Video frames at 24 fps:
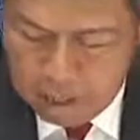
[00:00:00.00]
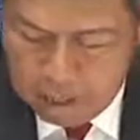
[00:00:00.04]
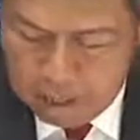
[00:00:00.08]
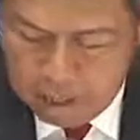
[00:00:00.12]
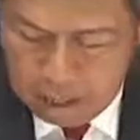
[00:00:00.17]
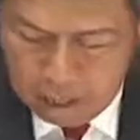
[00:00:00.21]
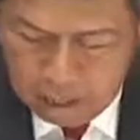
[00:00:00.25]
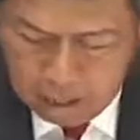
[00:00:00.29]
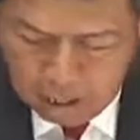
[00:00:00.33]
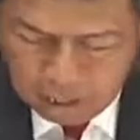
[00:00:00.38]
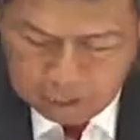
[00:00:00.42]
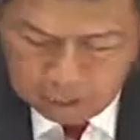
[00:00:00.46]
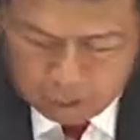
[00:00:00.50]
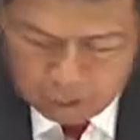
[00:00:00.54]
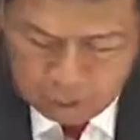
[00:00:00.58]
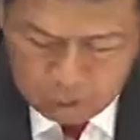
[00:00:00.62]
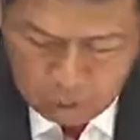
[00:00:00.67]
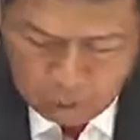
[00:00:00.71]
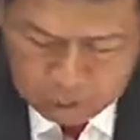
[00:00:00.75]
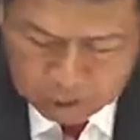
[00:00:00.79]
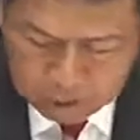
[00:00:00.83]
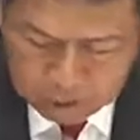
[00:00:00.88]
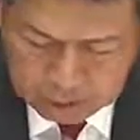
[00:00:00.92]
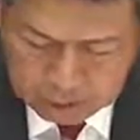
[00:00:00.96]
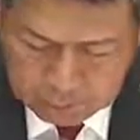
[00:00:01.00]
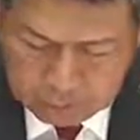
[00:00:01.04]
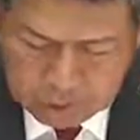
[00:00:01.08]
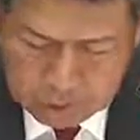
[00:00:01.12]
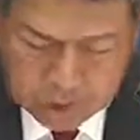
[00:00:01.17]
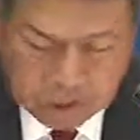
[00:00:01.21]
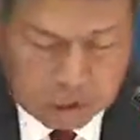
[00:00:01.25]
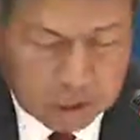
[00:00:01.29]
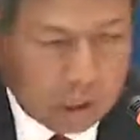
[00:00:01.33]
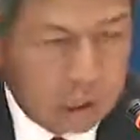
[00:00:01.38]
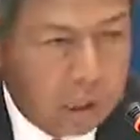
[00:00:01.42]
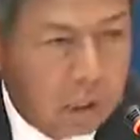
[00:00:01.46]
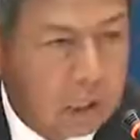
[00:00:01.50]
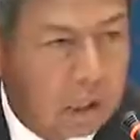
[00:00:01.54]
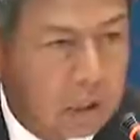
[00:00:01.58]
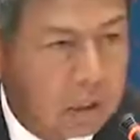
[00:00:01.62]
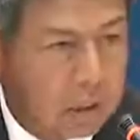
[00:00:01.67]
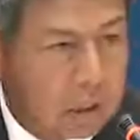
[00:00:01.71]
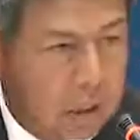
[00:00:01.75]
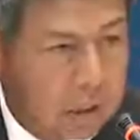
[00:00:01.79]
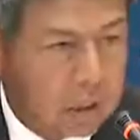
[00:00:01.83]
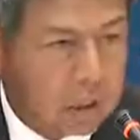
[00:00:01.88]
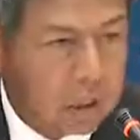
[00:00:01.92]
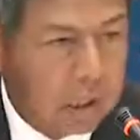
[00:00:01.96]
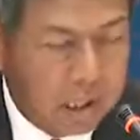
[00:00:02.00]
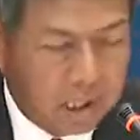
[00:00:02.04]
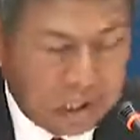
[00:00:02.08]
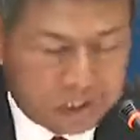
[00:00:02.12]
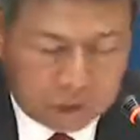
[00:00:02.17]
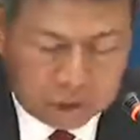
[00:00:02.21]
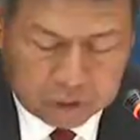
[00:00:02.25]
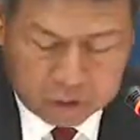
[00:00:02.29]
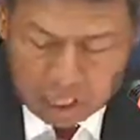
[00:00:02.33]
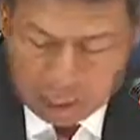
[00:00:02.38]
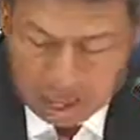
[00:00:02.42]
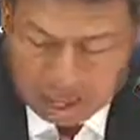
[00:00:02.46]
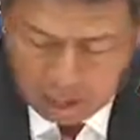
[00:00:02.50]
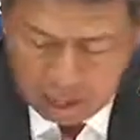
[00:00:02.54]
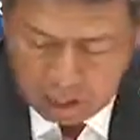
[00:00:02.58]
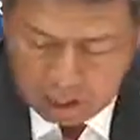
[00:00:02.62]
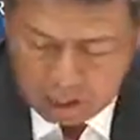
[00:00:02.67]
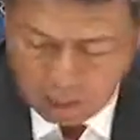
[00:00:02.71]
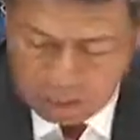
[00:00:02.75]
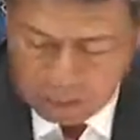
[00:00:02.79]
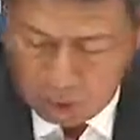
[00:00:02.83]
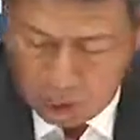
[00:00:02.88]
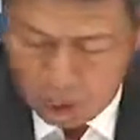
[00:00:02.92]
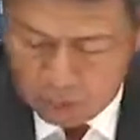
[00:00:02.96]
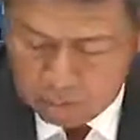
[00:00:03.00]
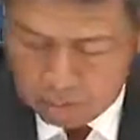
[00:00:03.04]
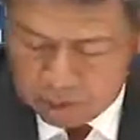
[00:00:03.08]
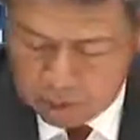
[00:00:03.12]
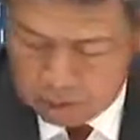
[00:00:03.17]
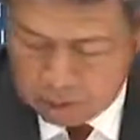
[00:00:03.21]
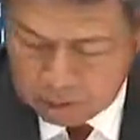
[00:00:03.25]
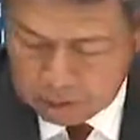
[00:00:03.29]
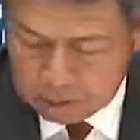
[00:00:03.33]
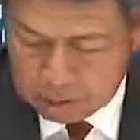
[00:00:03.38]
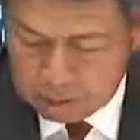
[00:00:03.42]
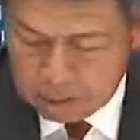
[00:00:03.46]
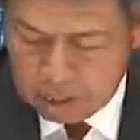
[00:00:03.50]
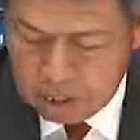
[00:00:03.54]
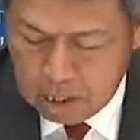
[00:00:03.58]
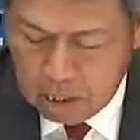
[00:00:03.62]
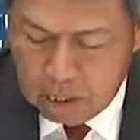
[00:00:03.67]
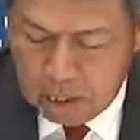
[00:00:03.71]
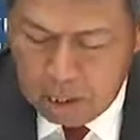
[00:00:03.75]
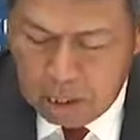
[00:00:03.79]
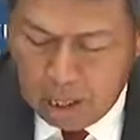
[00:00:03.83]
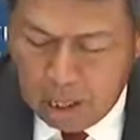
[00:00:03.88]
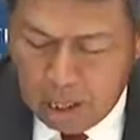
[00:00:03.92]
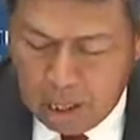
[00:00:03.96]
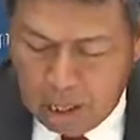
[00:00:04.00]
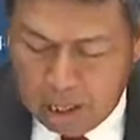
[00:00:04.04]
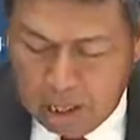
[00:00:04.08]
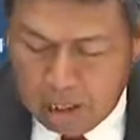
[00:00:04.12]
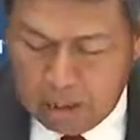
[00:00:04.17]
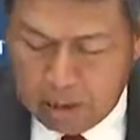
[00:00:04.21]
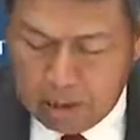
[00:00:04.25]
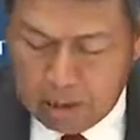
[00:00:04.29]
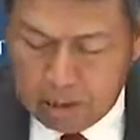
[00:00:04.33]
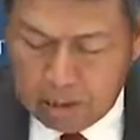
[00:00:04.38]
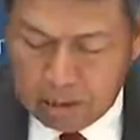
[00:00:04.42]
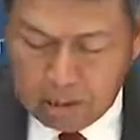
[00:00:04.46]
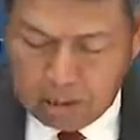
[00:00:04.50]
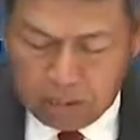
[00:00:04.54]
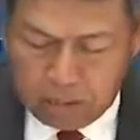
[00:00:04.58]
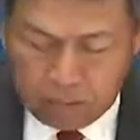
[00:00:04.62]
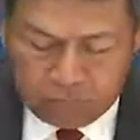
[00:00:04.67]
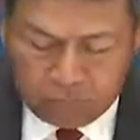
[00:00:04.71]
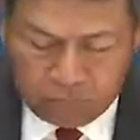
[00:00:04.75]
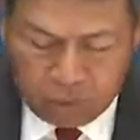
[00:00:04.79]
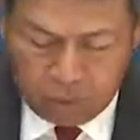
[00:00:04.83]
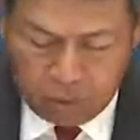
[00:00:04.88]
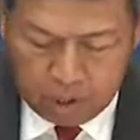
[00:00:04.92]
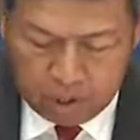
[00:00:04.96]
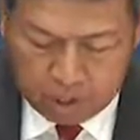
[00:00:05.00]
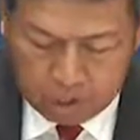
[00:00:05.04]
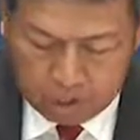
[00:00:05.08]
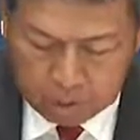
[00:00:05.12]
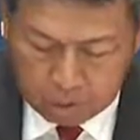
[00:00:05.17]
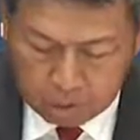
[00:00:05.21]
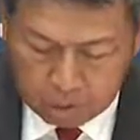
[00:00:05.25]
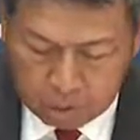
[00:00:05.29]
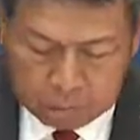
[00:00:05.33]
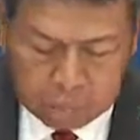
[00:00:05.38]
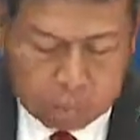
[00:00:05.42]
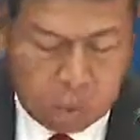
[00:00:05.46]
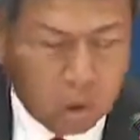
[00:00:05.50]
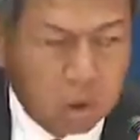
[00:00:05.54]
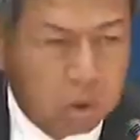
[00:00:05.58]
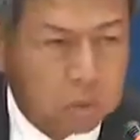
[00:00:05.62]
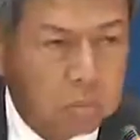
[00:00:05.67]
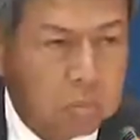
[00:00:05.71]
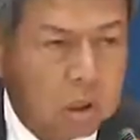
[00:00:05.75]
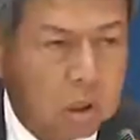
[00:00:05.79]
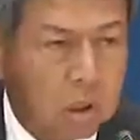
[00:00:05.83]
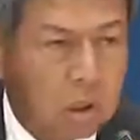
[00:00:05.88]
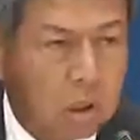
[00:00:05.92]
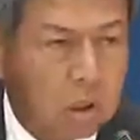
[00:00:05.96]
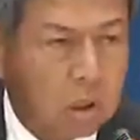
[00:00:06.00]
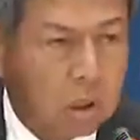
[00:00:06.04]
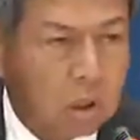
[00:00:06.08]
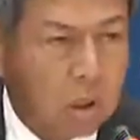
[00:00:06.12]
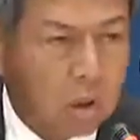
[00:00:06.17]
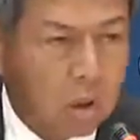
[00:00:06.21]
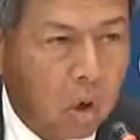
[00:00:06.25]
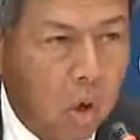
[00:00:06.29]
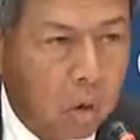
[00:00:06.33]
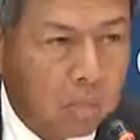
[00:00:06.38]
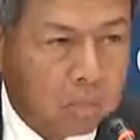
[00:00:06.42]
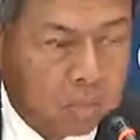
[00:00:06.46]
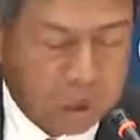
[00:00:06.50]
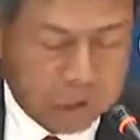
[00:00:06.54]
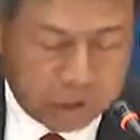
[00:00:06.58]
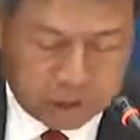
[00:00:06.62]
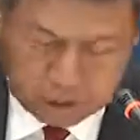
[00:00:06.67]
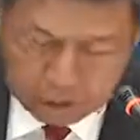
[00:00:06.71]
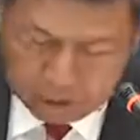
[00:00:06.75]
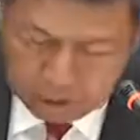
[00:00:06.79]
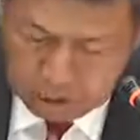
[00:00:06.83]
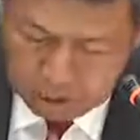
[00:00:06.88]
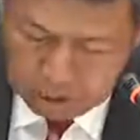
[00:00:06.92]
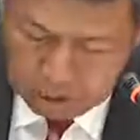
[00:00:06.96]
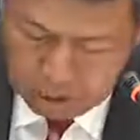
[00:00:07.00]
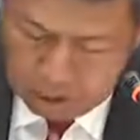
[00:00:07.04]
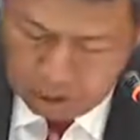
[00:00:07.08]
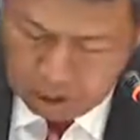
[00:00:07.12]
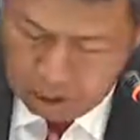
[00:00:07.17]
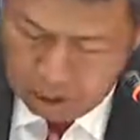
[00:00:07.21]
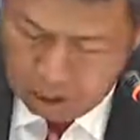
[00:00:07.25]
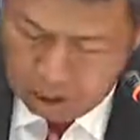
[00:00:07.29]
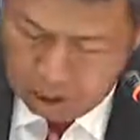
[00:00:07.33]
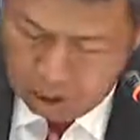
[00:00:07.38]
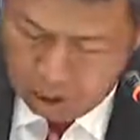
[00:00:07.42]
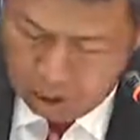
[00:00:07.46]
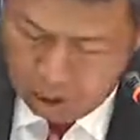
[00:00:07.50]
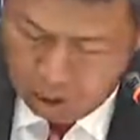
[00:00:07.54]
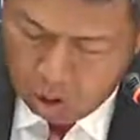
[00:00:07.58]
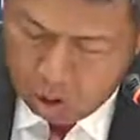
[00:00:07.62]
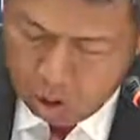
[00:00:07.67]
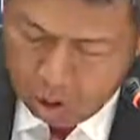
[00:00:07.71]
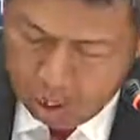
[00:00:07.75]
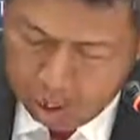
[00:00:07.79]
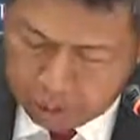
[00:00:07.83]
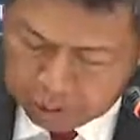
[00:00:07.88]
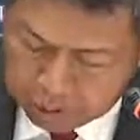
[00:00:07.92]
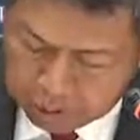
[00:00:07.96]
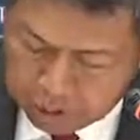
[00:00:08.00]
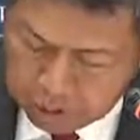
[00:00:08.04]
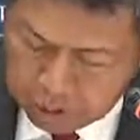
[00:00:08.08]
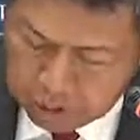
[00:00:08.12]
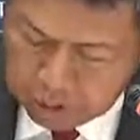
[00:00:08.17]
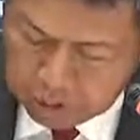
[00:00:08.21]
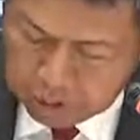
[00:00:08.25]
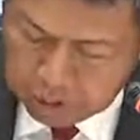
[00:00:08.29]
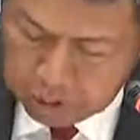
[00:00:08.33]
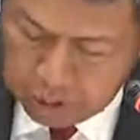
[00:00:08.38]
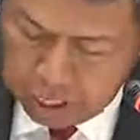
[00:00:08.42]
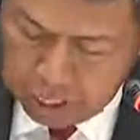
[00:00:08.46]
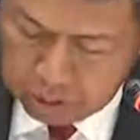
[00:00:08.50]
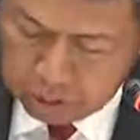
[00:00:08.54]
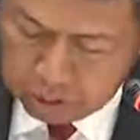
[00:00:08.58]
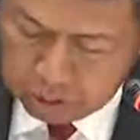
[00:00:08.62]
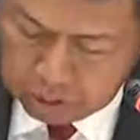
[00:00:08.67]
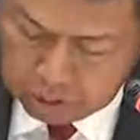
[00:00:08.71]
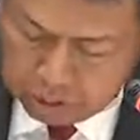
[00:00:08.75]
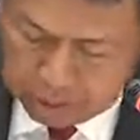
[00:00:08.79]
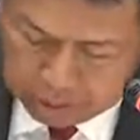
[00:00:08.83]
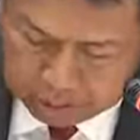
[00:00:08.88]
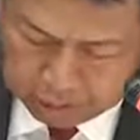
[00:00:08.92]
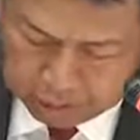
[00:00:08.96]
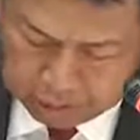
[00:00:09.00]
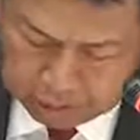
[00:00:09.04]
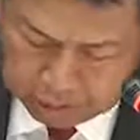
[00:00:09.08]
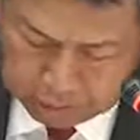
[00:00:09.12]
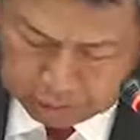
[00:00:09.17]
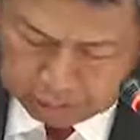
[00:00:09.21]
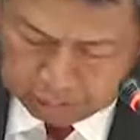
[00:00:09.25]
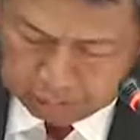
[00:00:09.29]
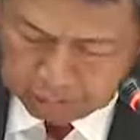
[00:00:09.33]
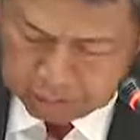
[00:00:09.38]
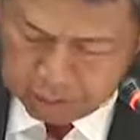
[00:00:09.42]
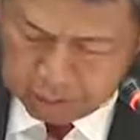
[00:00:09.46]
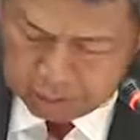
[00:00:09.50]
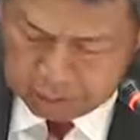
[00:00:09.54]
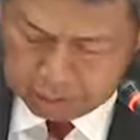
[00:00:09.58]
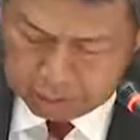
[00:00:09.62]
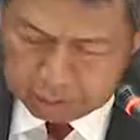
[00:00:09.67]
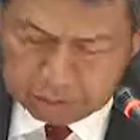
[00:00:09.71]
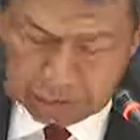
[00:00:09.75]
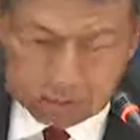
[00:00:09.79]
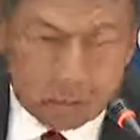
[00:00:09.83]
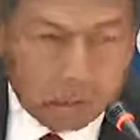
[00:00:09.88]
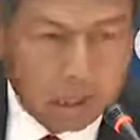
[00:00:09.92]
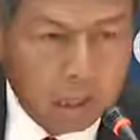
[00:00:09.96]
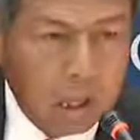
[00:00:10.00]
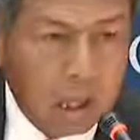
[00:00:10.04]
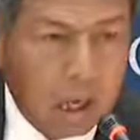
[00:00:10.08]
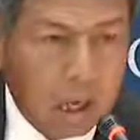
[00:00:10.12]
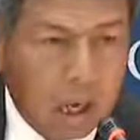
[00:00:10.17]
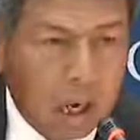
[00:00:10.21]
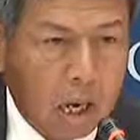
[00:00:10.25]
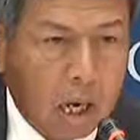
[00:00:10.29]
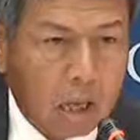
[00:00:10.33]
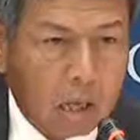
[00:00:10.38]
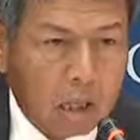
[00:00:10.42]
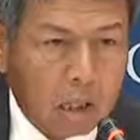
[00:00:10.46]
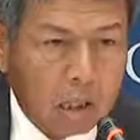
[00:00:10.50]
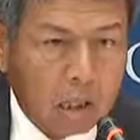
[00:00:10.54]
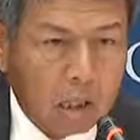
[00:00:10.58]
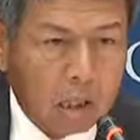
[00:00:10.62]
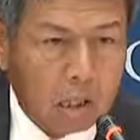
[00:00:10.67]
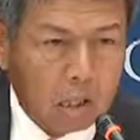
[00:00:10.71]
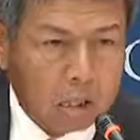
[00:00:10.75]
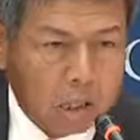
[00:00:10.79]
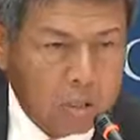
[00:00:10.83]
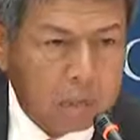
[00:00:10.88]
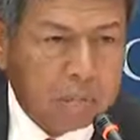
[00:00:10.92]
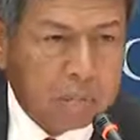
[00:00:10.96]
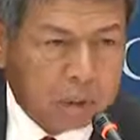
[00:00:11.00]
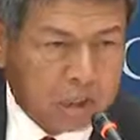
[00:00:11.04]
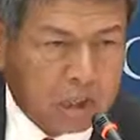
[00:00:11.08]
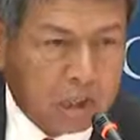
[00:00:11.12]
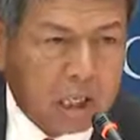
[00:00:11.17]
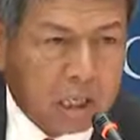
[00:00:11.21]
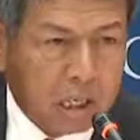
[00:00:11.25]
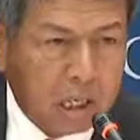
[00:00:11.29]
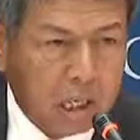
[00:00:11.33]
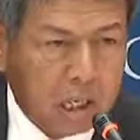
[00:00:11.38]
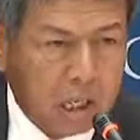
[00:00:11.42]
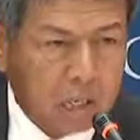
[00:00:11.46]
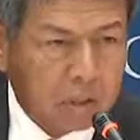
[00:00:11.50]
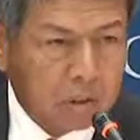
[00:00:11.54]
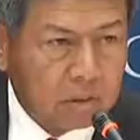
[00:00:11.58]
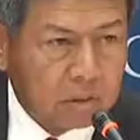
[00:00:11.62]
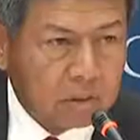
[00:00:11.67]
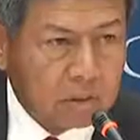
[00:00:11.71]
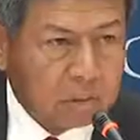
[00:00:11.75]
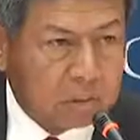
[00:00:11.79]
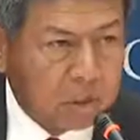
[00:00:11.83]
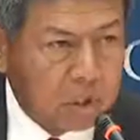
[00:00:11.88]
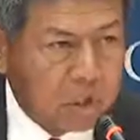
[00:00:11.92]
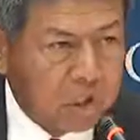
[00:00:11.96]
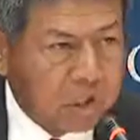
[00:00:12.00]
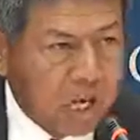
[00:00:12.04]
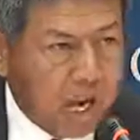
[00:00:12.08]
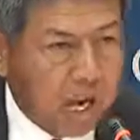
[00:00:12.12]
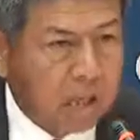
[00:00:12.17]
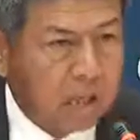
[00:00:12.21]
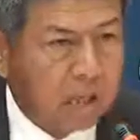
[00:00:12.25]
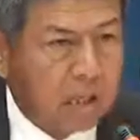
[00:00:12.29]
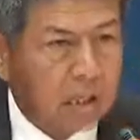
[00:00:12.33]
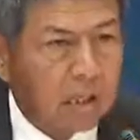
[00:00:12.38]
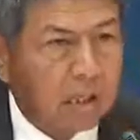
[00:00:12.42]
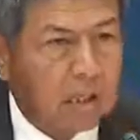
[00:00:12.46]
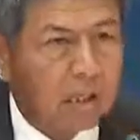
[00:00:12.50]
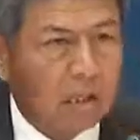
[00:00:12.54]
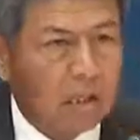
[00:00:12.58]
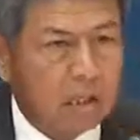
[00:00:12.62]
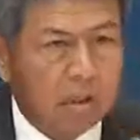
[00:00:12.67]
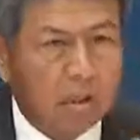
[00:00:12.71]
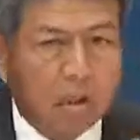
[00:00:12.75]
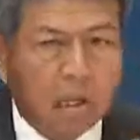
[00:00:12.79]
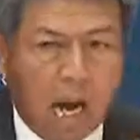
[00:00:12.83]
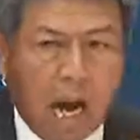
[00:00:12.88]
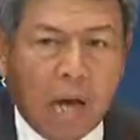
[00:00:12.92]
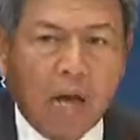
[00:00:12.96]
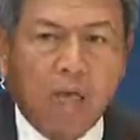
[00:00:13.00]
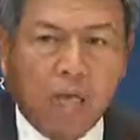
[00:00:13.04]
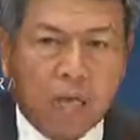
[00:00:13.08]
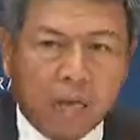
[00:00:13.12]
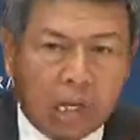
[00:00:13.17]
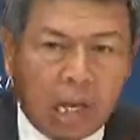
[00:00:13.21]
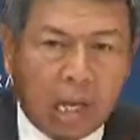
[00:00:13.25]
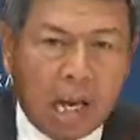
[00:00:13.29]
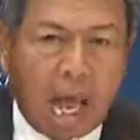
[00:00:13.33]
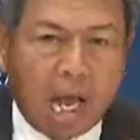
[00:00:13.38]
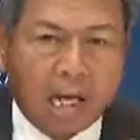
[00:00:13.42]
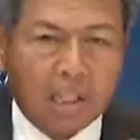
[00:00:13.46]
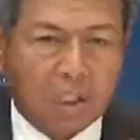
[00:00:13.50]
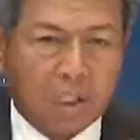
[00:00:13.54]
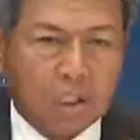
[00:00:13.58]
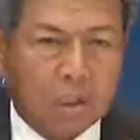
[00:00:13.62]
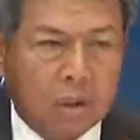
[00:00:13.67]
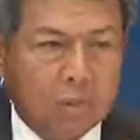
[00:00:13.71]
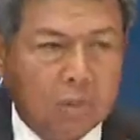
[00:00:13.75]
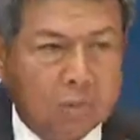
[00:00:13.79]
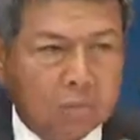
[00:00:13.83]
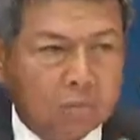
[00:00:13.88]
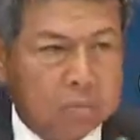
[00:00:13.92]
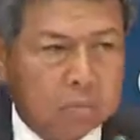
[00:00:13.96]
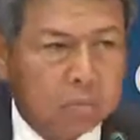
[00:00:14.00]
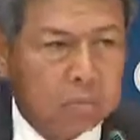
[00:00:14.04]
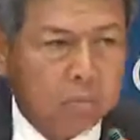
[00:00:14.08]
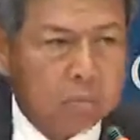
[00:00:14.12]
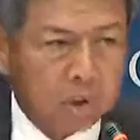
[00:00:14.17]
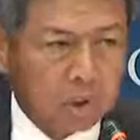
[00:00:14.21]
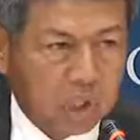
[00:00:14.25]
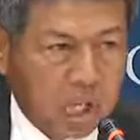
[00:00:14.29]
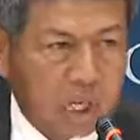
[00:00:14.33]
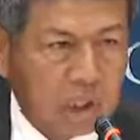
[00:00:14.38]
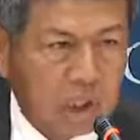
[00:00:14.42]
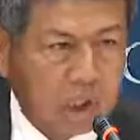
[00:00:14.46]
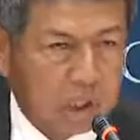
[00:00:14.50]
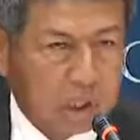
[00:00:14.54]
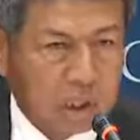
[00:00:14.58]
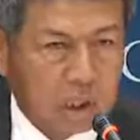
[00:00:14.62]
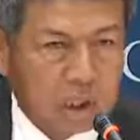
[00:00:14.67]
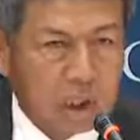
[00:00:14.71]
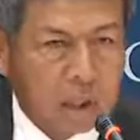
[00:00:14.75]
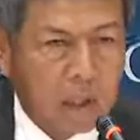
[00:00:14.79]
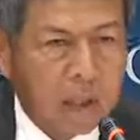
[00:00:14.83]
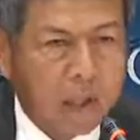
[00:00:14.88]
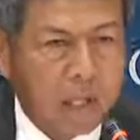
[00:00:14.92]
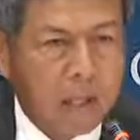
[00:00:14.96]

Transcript: Uh, the US and Malaysia certainly share common and uh, a few areas of possible cooperation or actions in our relationship that, uh, in particular, represent the unrealized potential